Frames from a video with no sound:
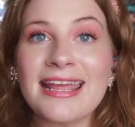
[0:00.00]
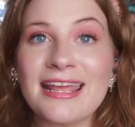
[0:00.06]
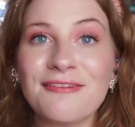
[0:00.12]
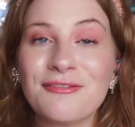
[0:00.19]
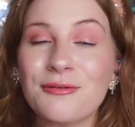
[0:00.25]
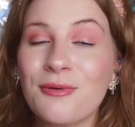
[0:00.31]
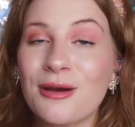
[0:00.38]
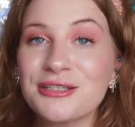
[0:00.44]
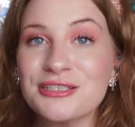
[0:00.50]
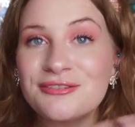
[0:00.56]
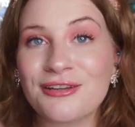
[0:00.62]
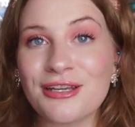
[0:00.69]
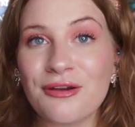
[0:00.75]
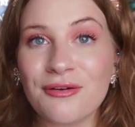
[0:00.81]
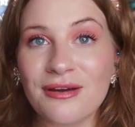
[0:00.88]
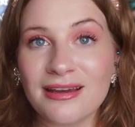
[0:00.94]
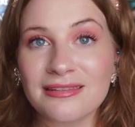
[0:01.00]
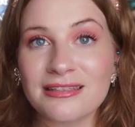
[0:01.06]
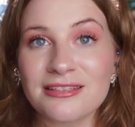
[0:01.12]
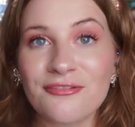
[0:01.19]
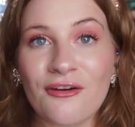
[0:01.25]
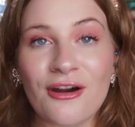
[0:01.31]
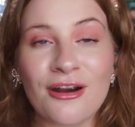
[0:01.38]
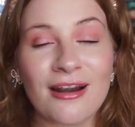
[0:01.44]
If you watched this video and got
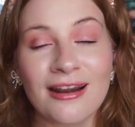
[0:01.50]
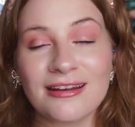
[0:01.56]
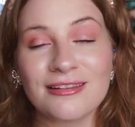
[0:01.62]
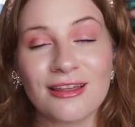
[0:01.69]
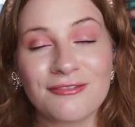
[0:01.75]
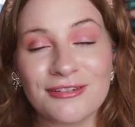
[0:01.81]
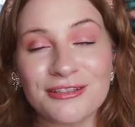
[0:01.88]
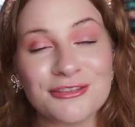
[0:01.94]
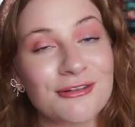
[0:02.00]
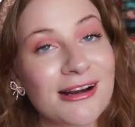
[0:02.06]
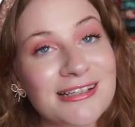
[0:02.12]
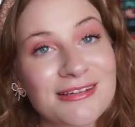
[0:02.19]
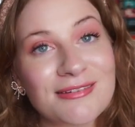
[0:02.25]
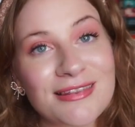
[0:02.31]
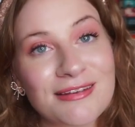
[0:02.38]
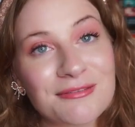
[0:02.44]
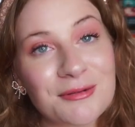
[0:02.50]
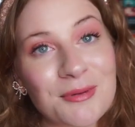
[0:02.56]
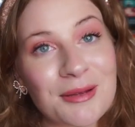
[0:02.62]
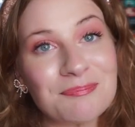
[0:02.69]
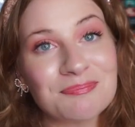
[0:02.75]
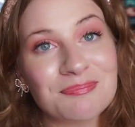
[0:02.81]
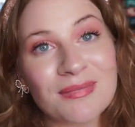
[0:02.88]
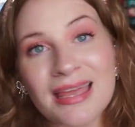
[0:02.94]
this far, I love interacting with
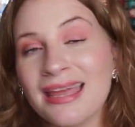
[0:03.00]
everyone.